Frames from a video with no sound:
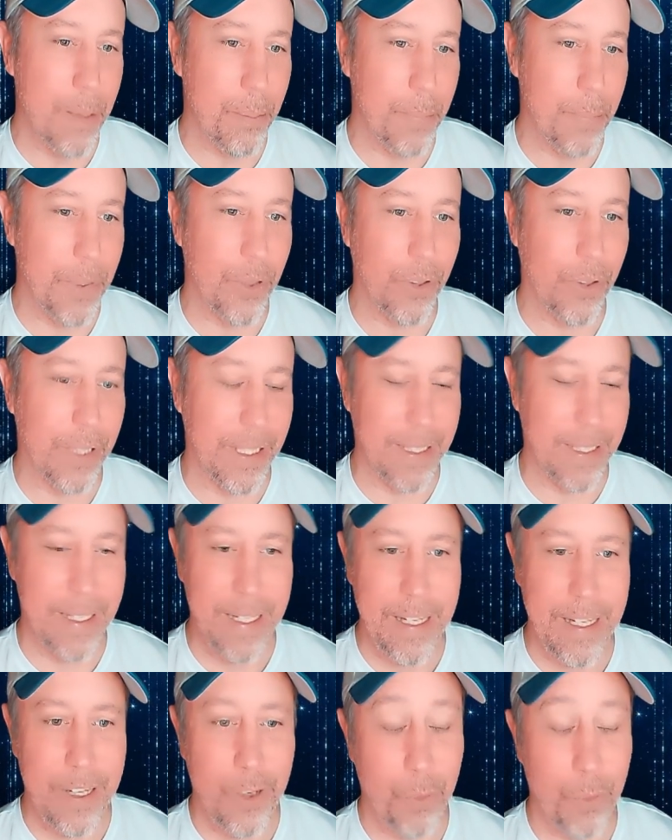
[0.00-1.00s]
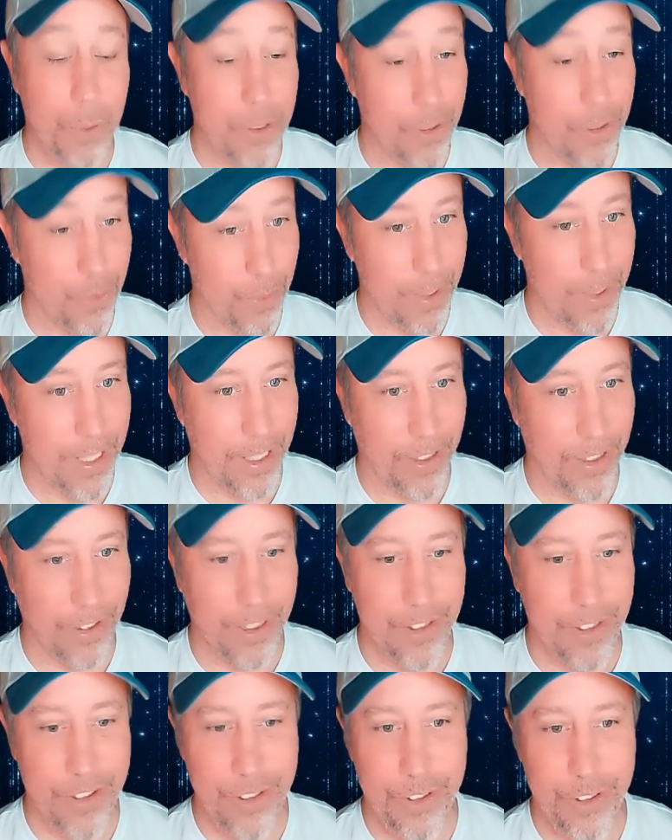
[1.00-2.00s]
million, which is
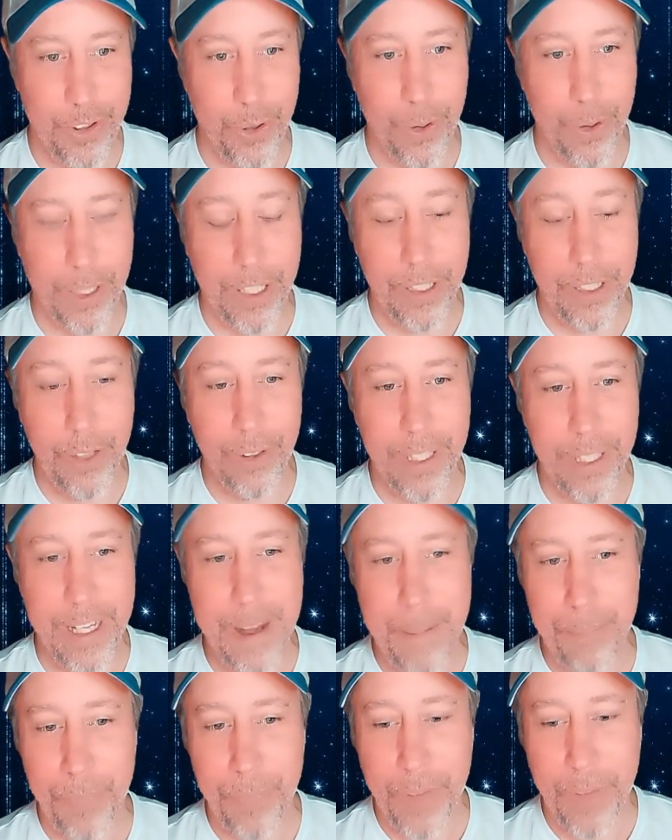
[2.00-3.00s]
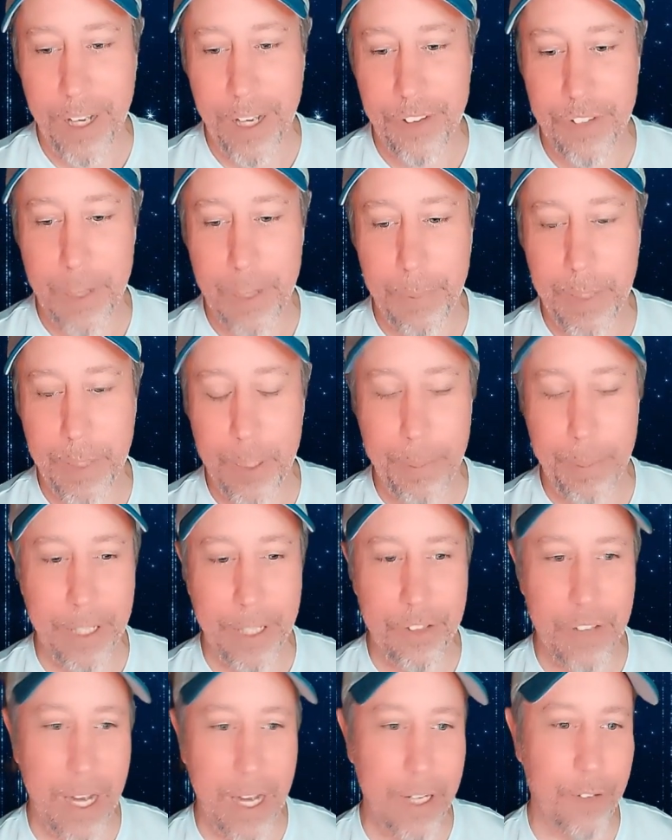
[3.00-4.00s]
ridiculous. So clearly something to be
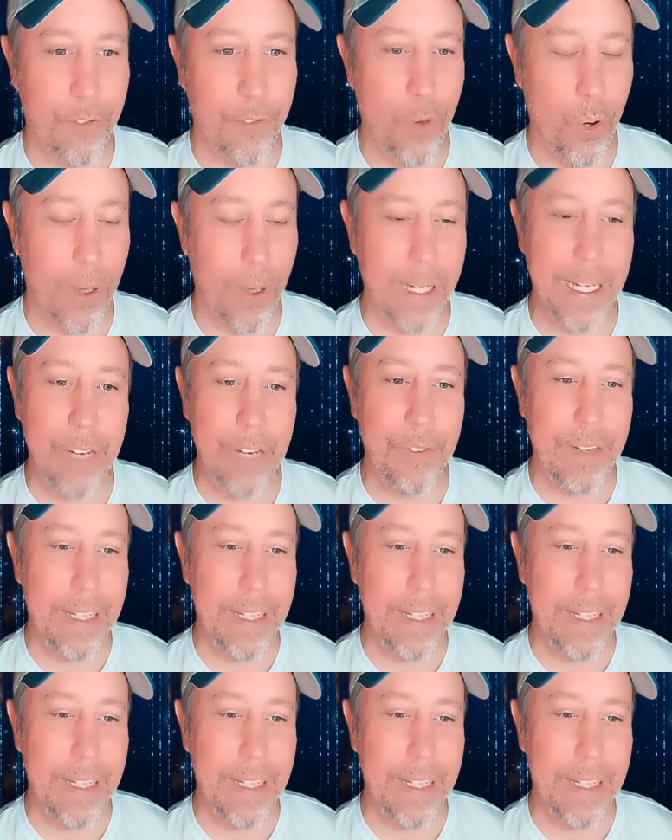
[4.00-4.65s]
excited for, even